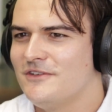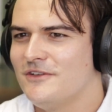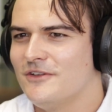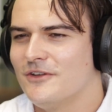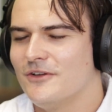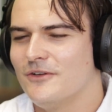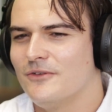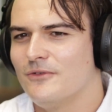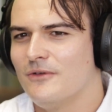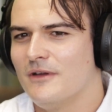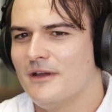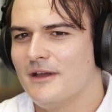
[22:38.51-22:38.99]

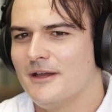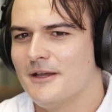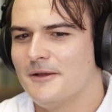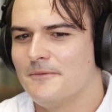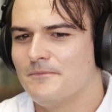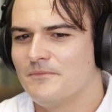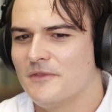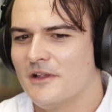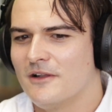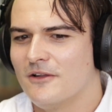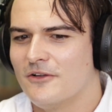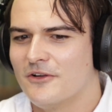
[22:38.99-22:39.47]

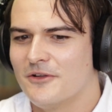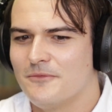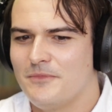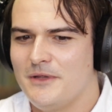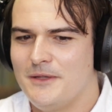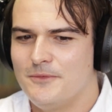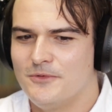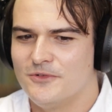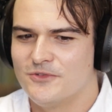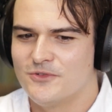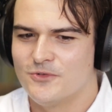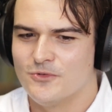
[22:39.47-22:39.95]
A lot of
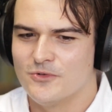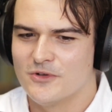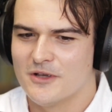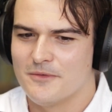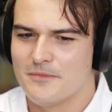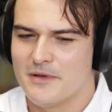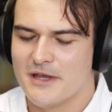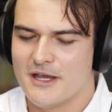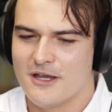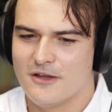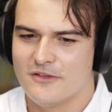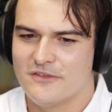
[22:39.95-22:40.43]
people talk
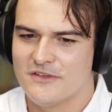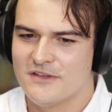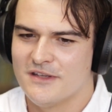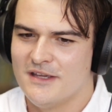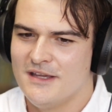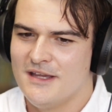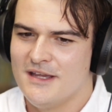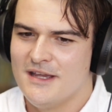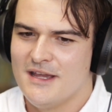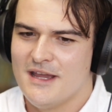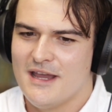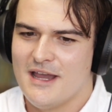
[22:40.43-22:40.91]
about
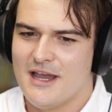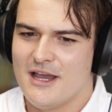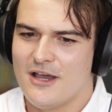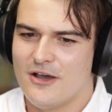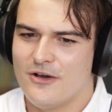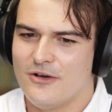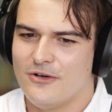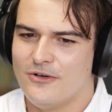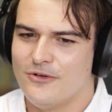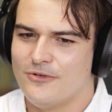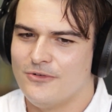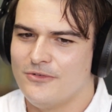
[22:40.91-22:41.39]

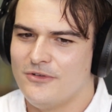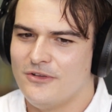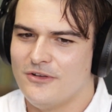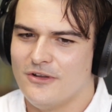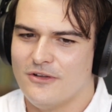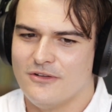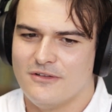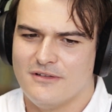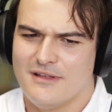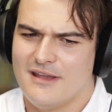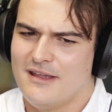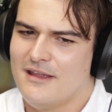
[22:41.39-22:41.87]
how,
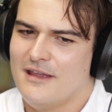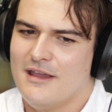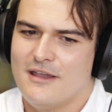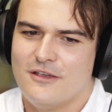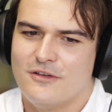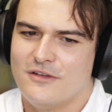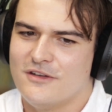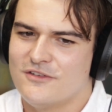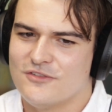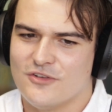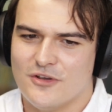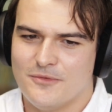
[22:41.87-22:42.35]
a
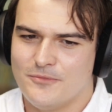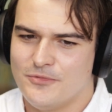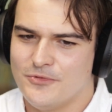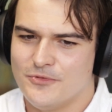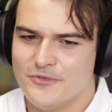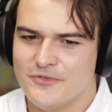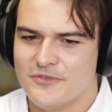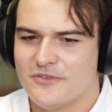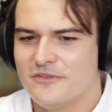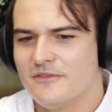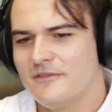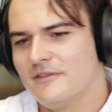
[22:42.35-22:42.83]
good
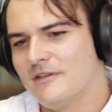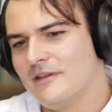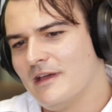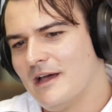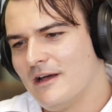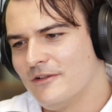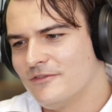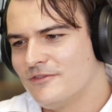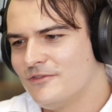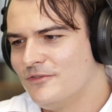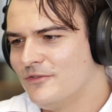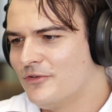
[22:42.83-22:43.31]
example is
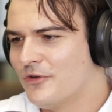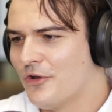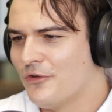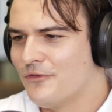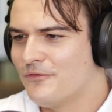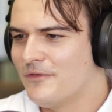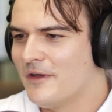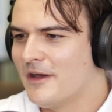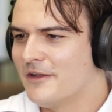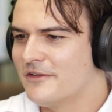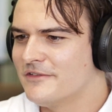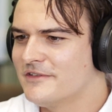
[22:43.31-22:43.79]
our two
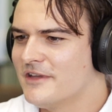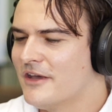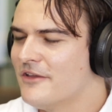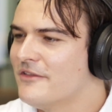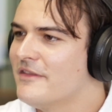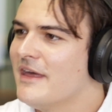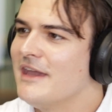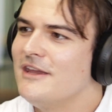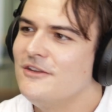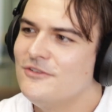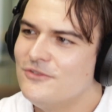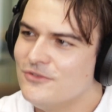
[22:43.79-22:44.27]
co-founders, how
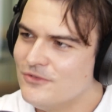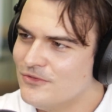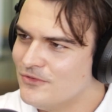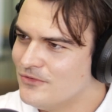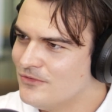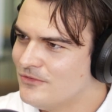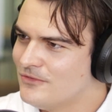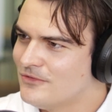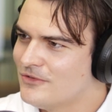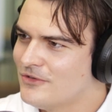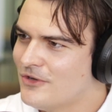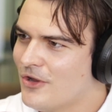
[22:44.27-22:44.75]
they
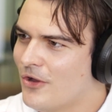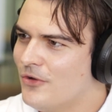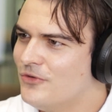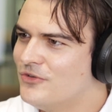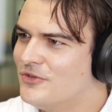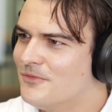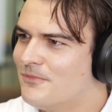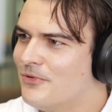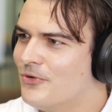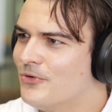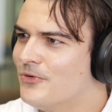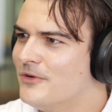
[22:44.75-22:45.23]
do code
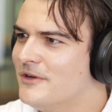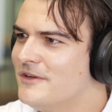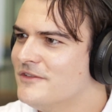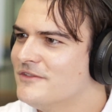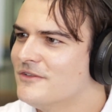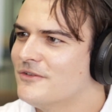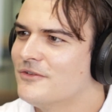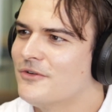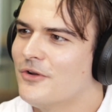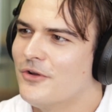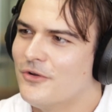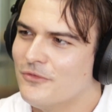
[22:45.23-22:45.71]
deploys
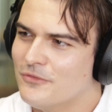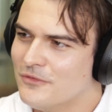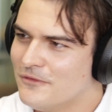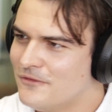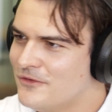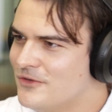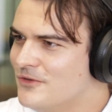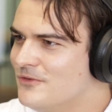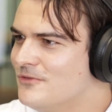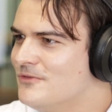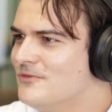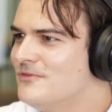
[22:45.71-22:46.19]
and code
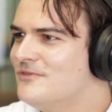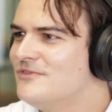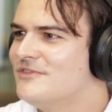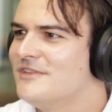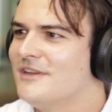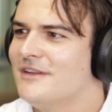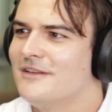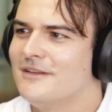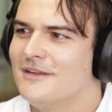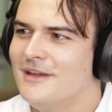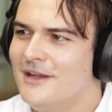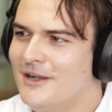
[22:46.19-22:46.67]
reviews
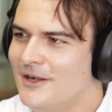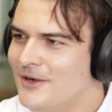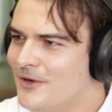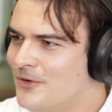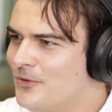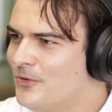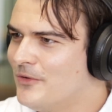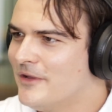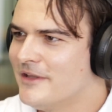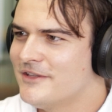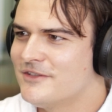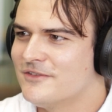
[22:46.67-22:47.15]
and
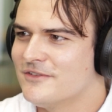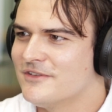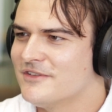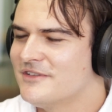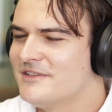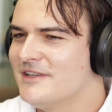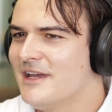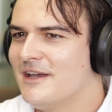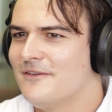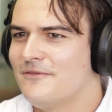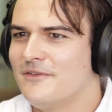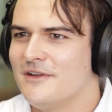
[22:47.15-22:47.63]
all that sort of
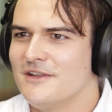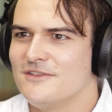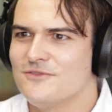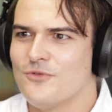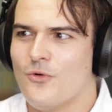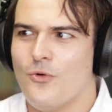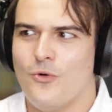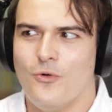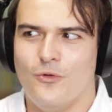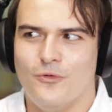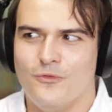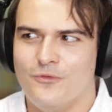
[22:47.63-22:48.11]
stuff. And it's
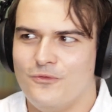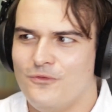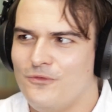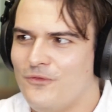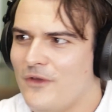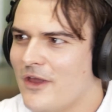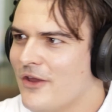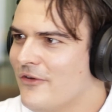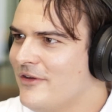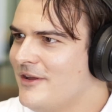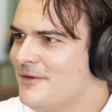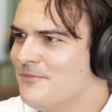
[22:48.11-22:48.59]
all
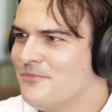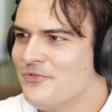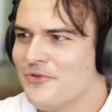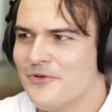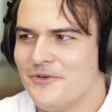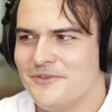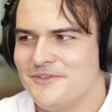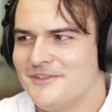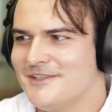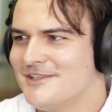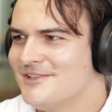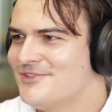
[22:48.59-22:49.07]
very
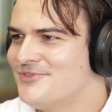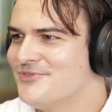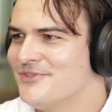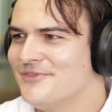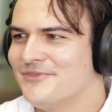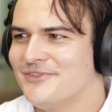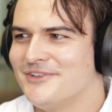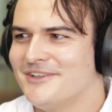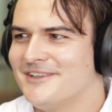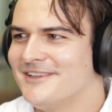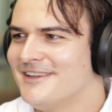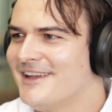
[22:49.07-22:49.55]
process
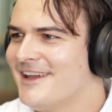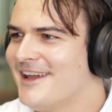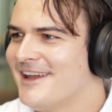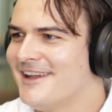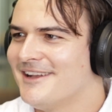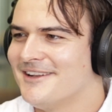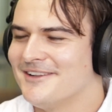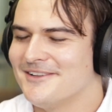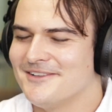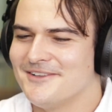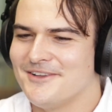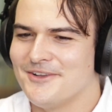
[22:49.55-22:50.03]
driven.
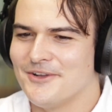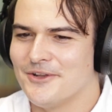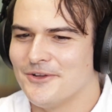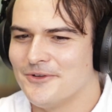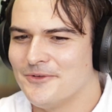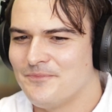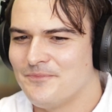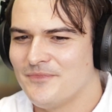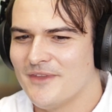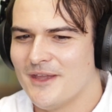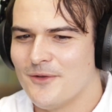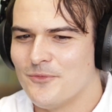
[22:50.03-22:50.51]
And,
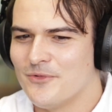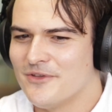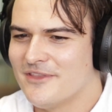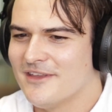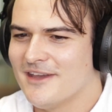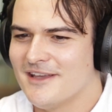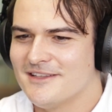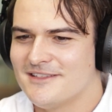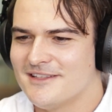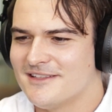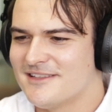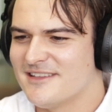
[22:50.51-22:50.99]
and with
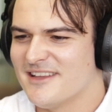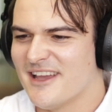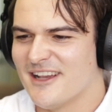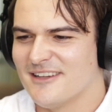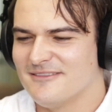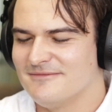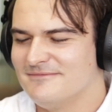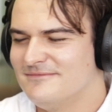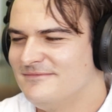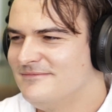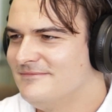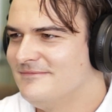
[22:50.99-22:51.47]
us, it's like,
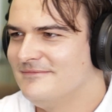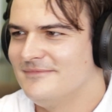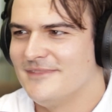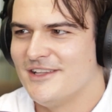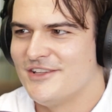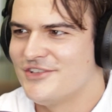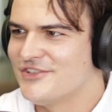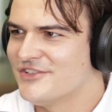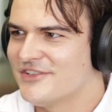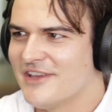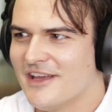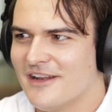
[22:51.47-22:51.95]

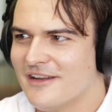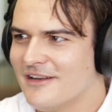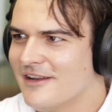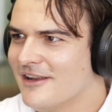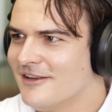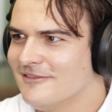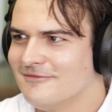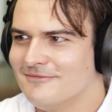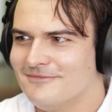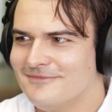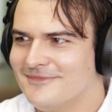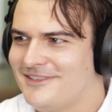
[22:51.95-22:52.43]
let's just get
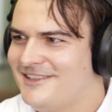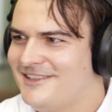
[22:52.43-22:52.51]
it in.